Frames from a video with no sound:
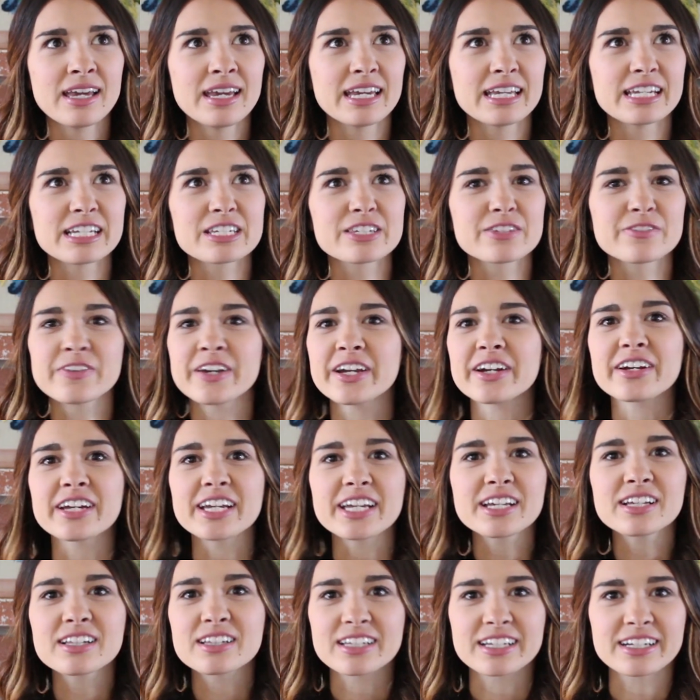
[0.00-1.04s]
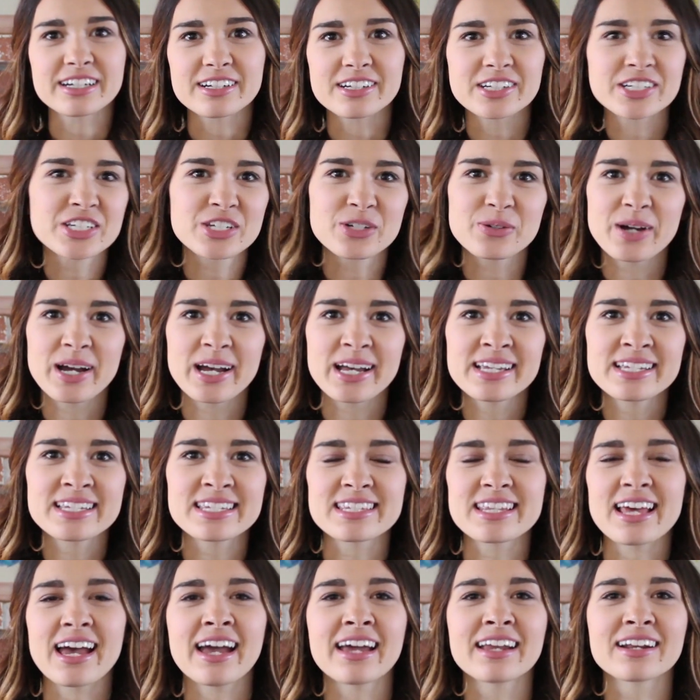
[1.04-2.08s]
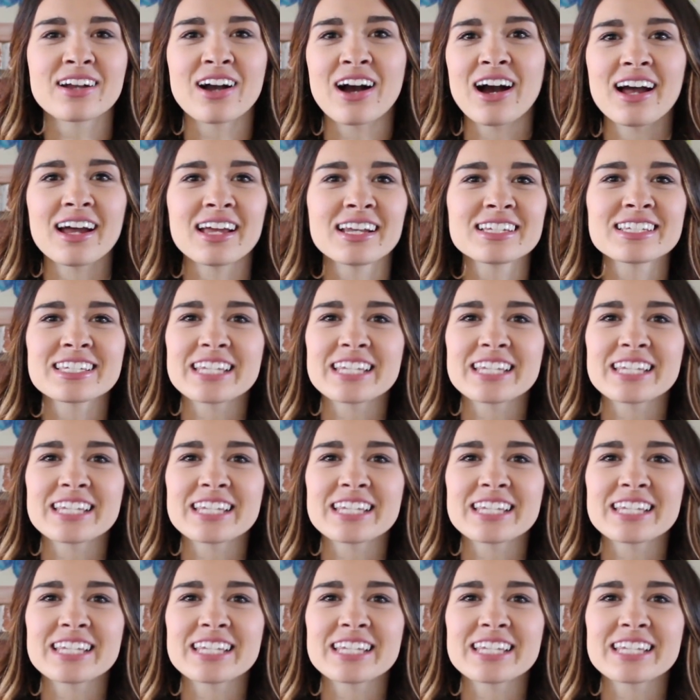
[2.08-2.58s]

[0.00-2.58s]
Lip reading: it is very clear to us that God